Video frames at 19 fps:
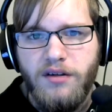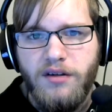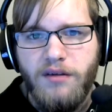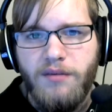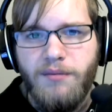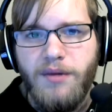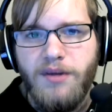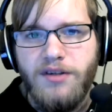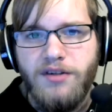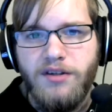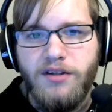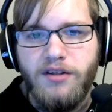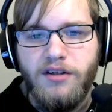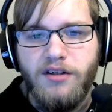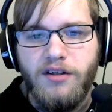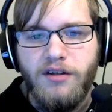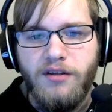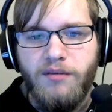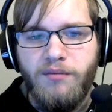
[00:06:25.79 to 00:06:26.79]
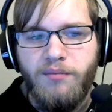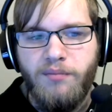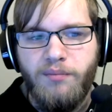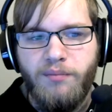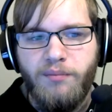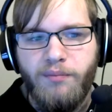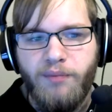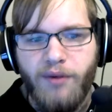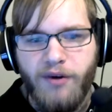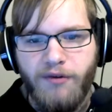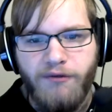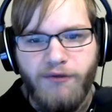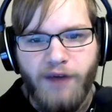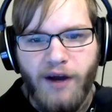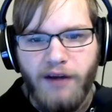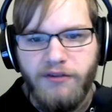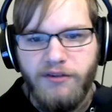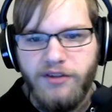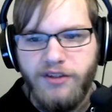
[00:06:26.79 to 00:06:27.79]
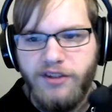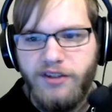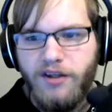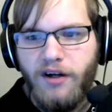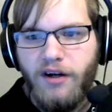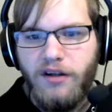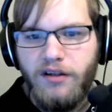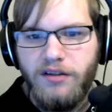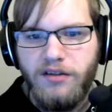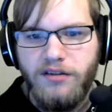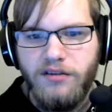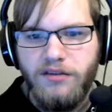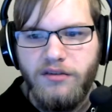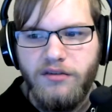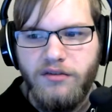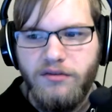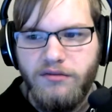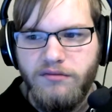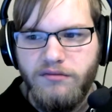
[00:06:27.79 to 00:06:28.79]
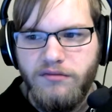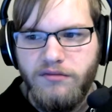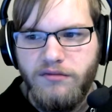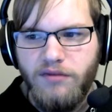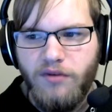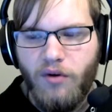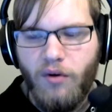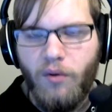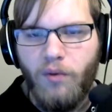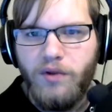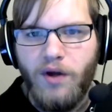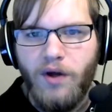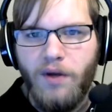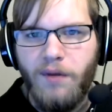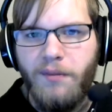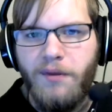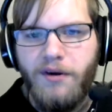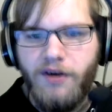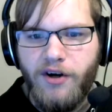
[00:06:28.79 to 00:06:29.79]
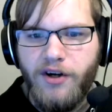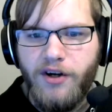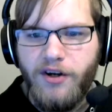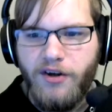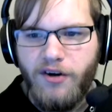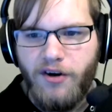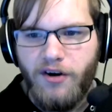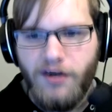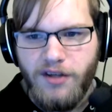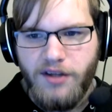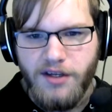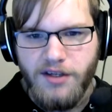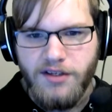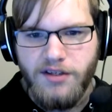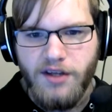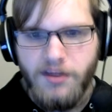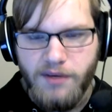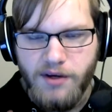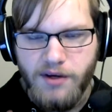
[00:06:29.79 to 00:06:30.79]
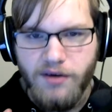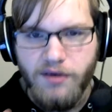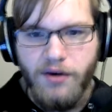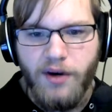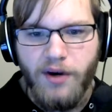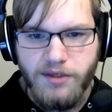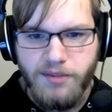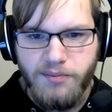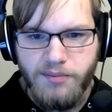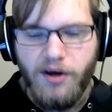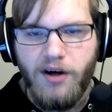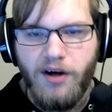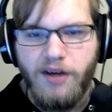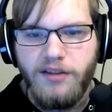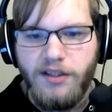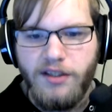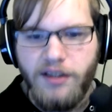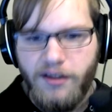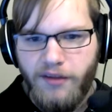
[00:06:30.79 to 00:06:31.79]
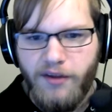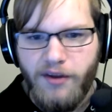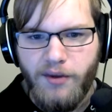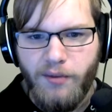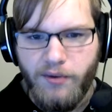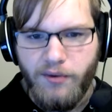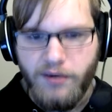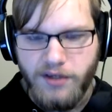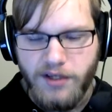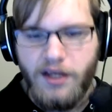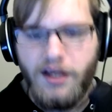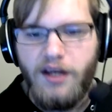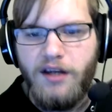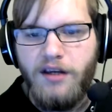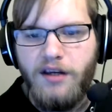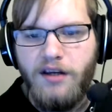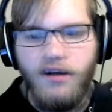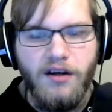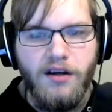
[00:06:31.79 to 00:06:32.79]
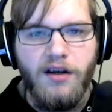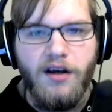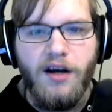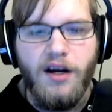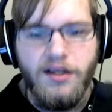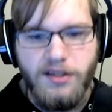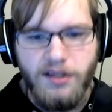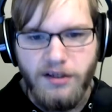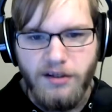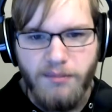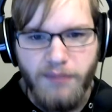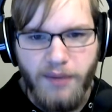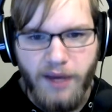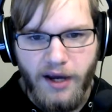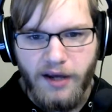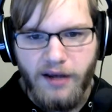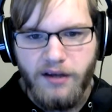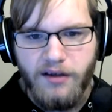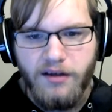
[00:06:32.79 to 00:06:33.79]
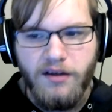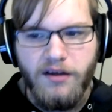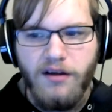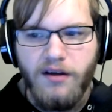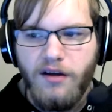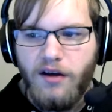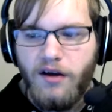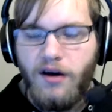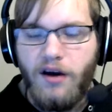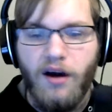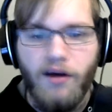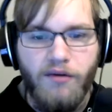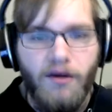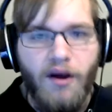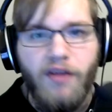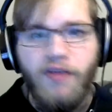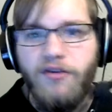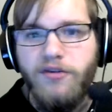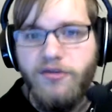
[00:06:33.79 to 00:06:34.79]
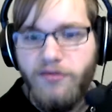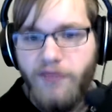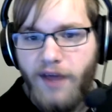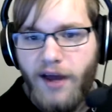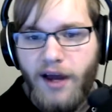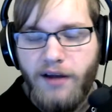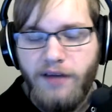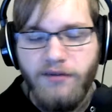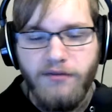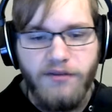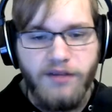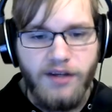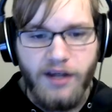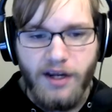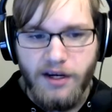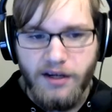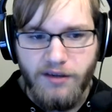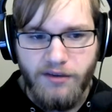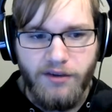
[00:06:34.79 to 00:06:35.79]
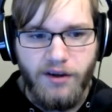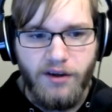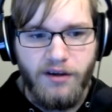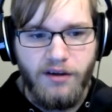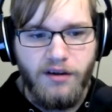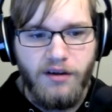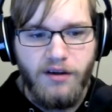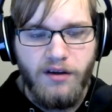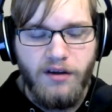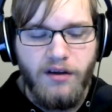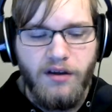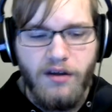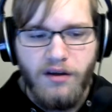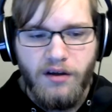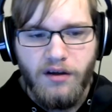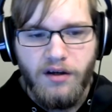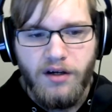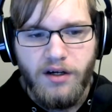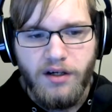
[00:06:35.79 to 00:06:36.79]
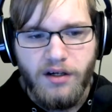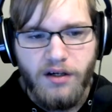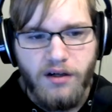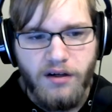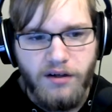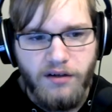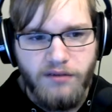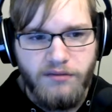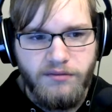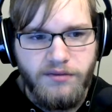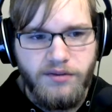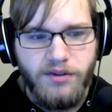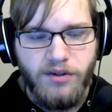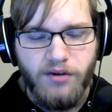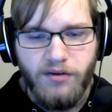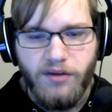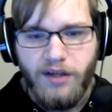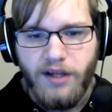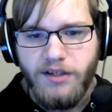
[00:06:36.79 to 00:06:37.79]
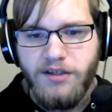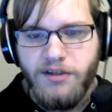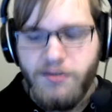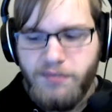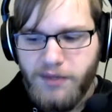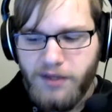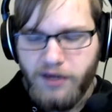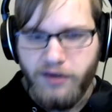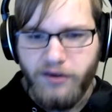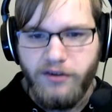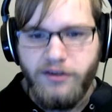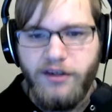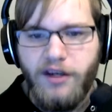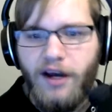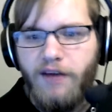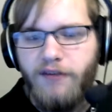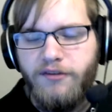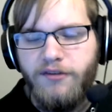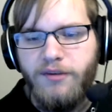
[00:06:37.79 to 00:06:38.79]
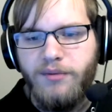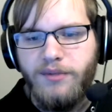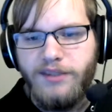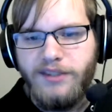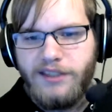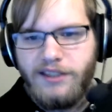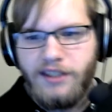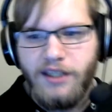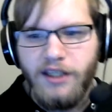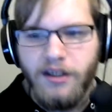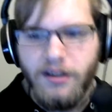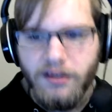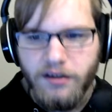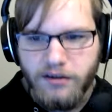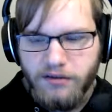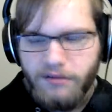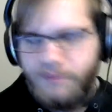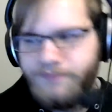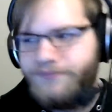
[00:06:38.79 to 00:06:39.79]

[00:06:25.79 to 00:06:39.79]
basically put $500 hold on my credit card. They'd send me a new Xbox, and then once I get it, I send it back. I'd rather do that than anything. So that's being looked after, but still,